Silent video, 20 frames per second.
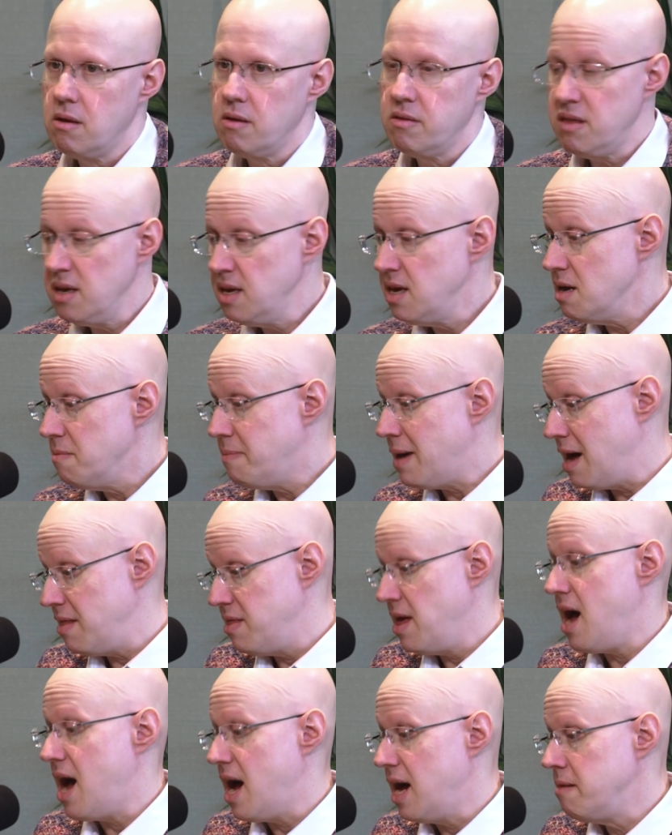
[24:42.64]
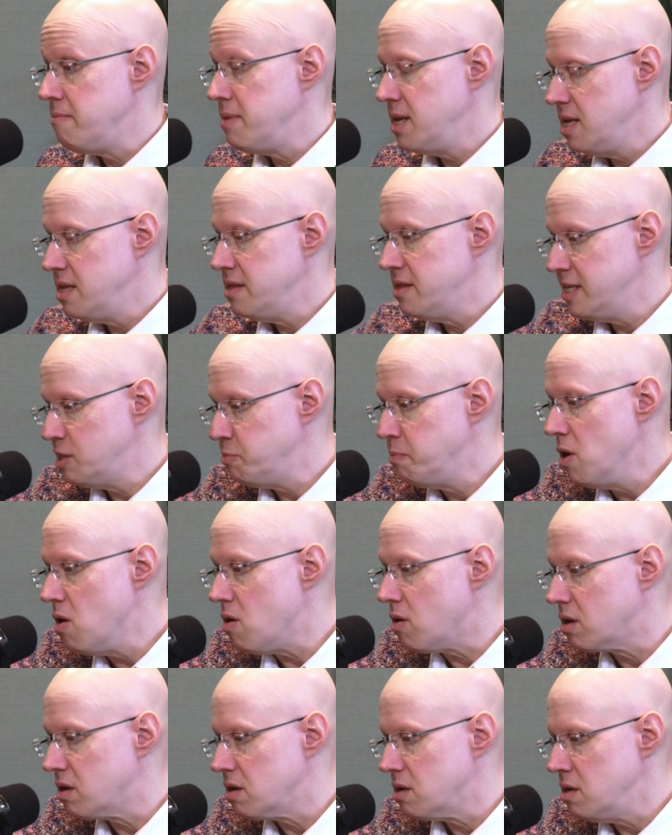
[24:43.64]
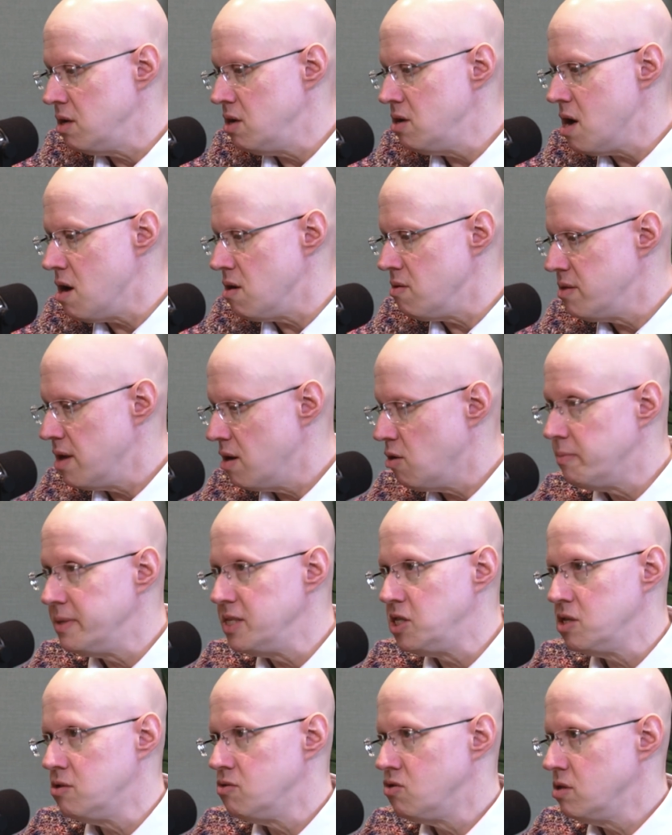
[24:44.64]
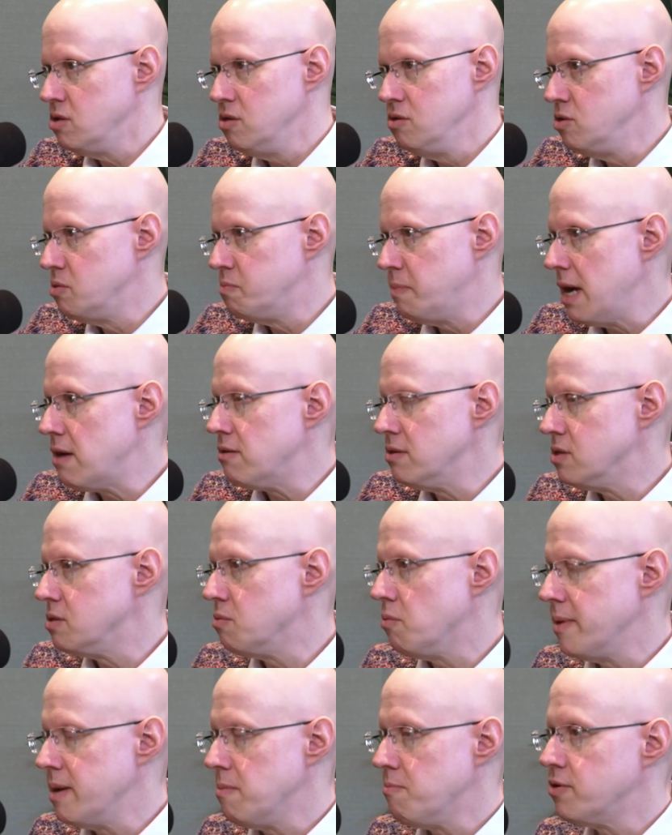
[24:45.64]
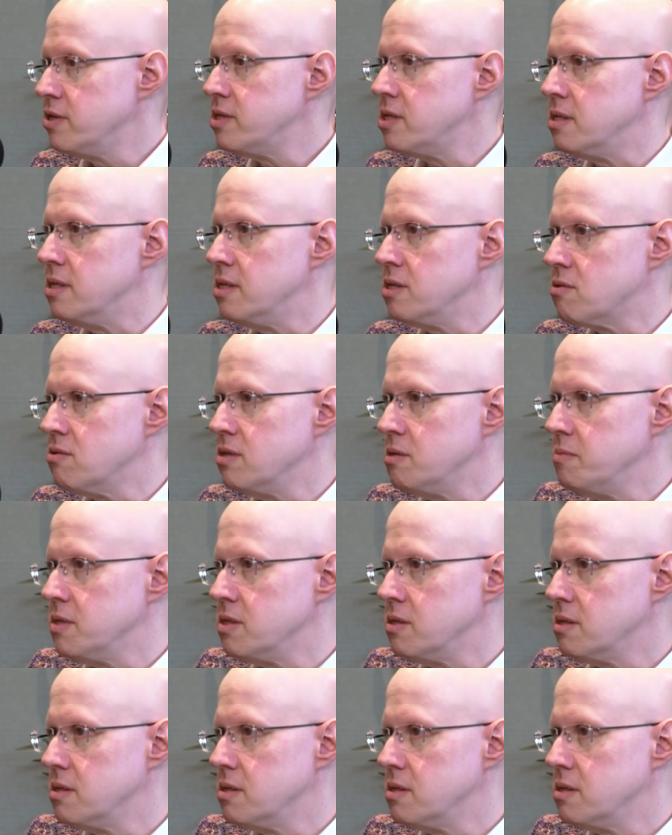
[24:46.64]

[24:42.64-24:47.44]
Thinking about that, I mean, this book, you know, there will be children whose parents will be in prison this Christmas.